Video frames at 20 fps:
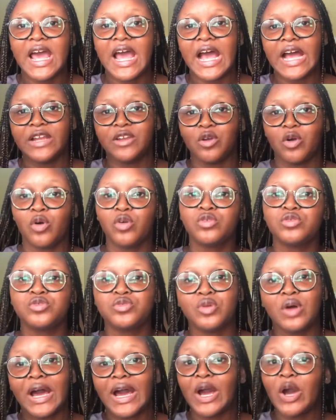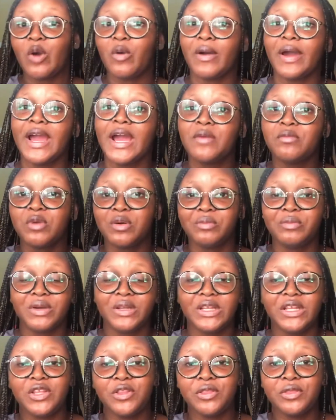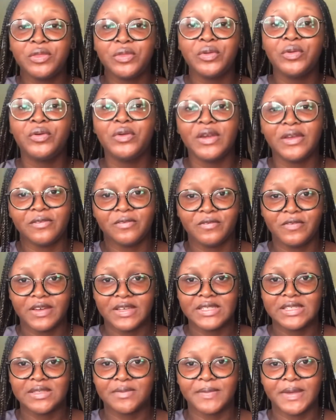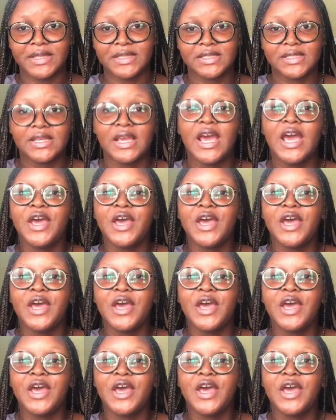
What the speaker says: and also acquire more money through investments.